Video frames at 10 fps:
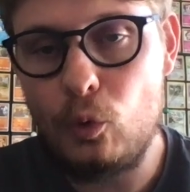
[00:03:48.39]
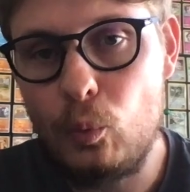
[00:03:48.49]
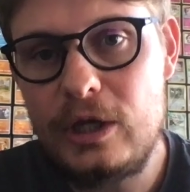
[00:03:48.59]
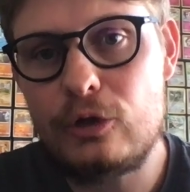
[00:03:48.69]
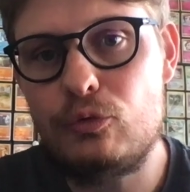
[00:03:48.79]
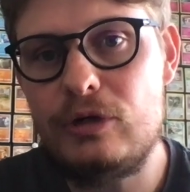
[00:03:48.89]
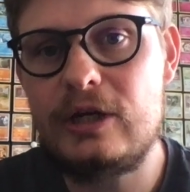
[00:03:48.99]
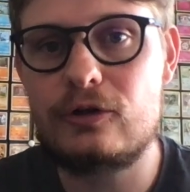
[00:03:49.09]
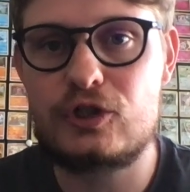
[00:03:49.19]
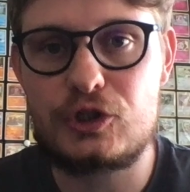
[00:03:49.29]
we could
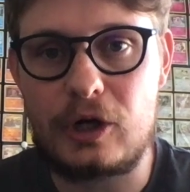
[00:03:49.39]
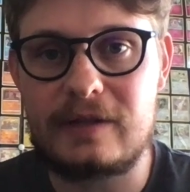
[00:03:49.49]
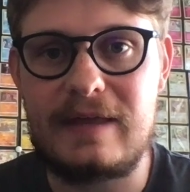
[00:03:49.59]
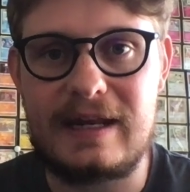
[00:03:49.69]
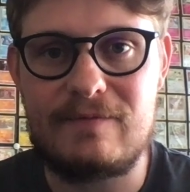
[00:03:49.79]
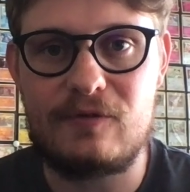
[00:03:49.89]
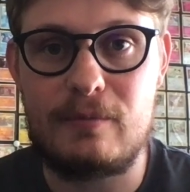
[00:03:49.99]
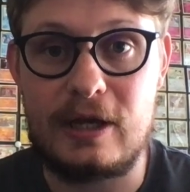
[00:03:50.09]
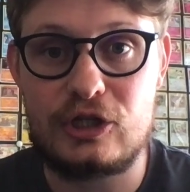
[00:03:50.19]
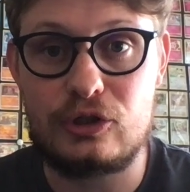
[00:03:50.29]
reconstruct that
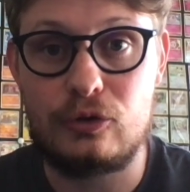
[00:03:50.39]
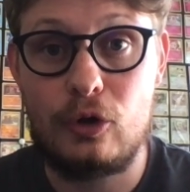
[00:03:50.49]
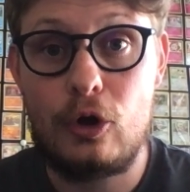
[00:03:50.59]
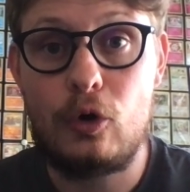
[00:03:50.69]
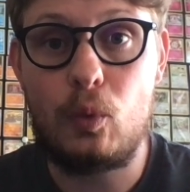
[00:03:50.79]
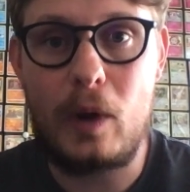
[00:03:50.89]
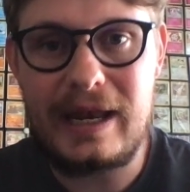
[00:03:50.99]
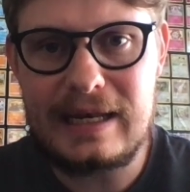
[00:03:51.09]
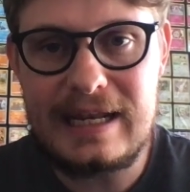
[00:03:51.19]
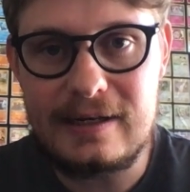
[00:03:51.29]
information
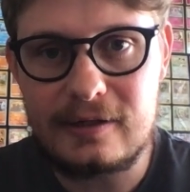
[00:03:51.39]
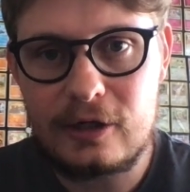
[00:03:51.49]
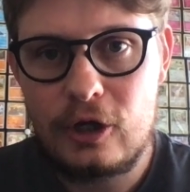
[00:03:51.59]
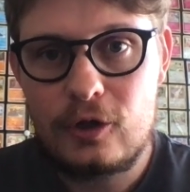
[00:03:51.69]
when needed.